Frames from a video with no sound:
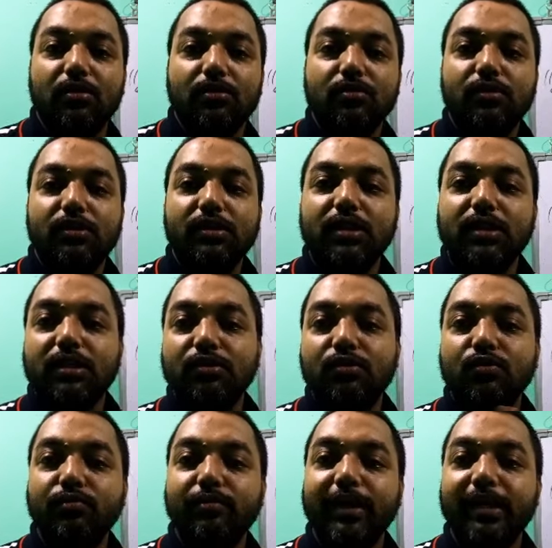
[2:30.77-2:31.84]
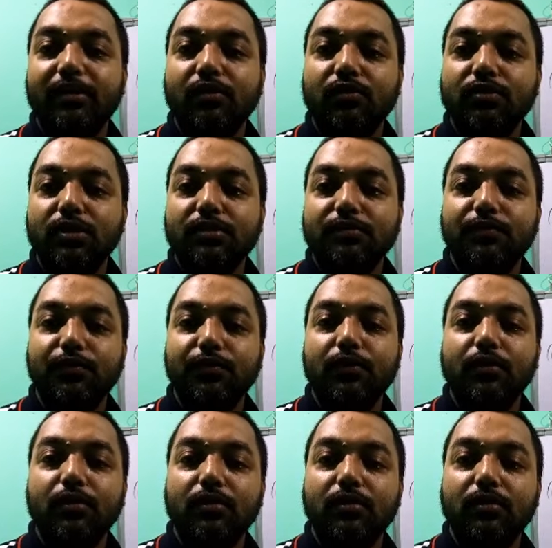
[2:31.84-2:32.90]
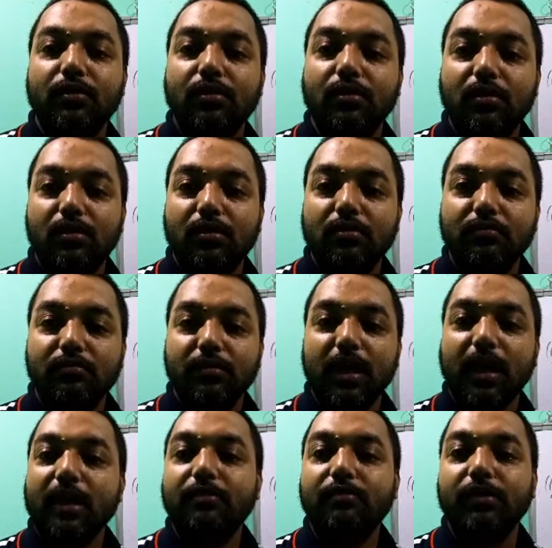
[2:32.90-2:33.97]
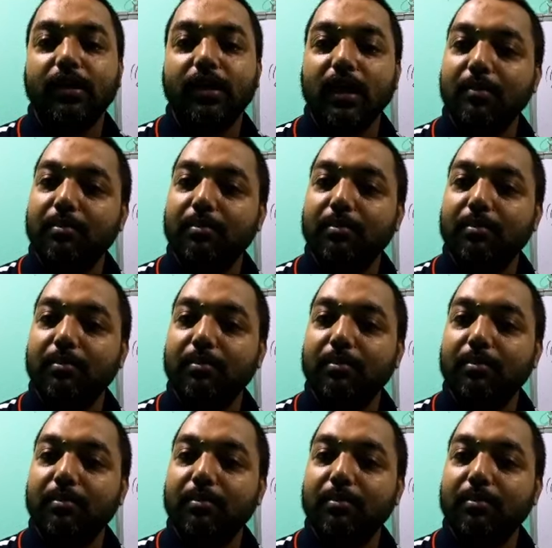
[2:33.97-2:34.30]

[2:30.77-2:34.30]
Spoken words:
So these are the two main causes for earthquake.